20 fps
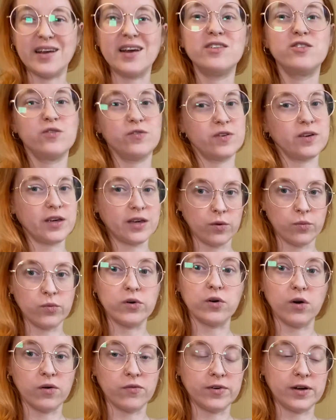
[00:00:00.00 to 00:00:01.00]
I do feel like it will
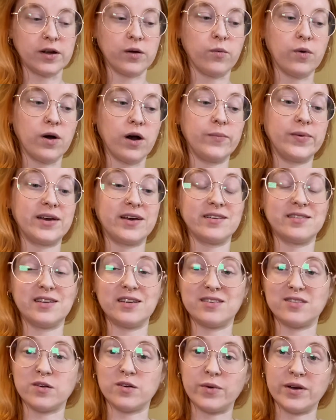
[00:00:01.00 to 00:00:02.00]
go very well because
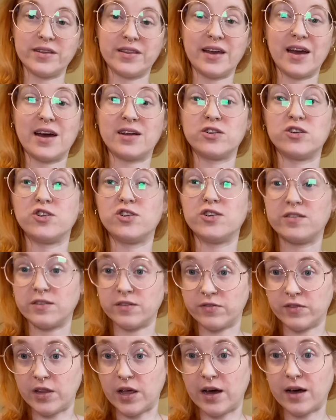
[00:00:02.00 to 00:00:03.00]
these are where the energies
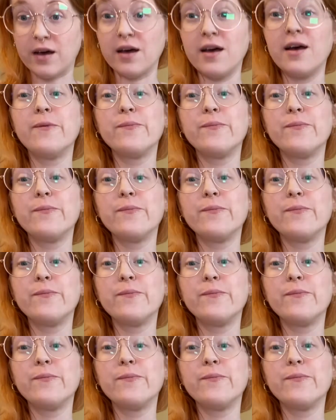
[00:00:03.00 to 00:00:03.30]
of luck,